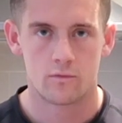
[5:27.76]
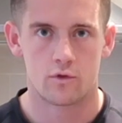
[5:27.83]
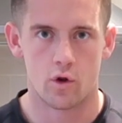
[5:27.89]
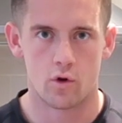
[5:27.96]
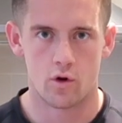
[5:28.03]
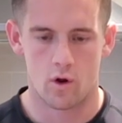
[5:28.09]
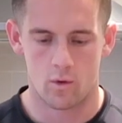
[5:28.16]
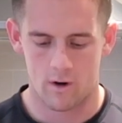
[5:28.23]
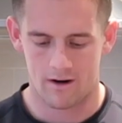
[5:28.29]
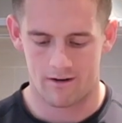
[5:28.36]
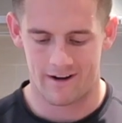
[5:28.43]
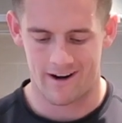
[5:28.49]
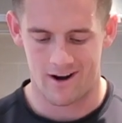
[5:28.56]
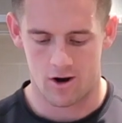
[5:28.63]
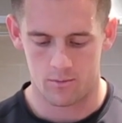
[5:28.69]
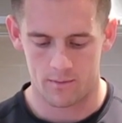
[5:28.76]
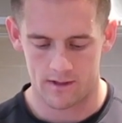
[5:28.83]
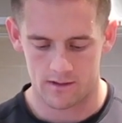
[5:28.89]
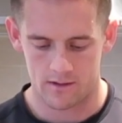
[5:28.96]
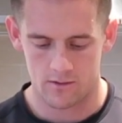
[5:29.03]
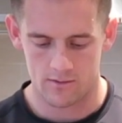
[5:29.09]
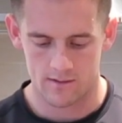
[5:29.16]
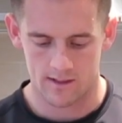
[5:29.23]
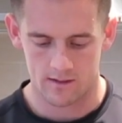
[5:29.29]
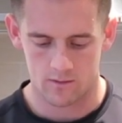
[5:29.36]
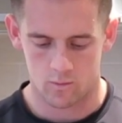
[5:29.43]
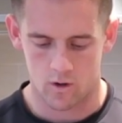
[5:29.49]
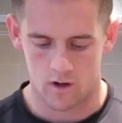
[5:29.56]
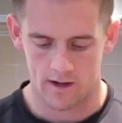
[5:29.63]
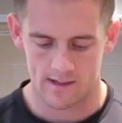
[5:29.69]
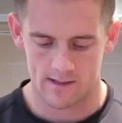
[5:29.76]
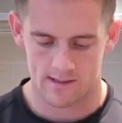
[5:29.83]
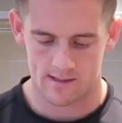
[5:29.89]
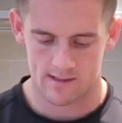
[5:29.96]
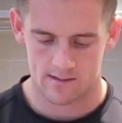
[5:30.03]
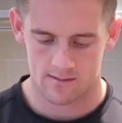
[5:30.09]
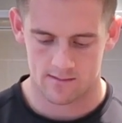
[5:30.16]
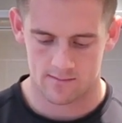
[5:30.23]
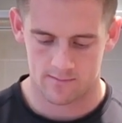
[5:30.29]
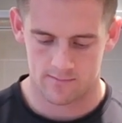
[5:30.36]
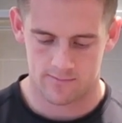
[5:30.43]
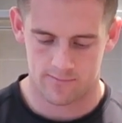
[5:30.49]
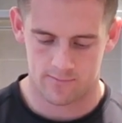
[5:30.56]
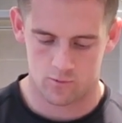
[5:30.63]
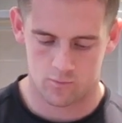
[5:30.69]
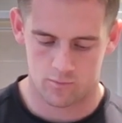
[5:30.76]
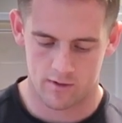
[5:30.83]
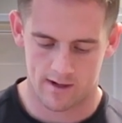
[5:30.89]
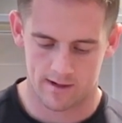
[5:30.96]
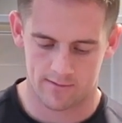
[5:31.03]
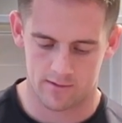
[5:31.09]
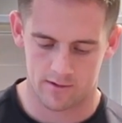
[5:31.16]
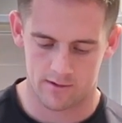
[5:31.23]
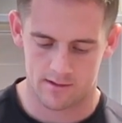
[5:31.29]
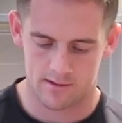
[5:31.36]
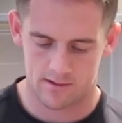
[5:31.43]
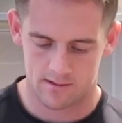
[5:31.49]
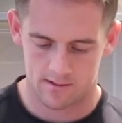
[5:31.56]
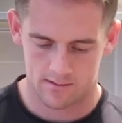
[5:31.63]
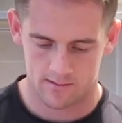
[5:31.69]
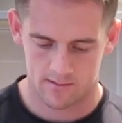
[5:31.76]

Do not worry, I'll be using the whites for breakfast.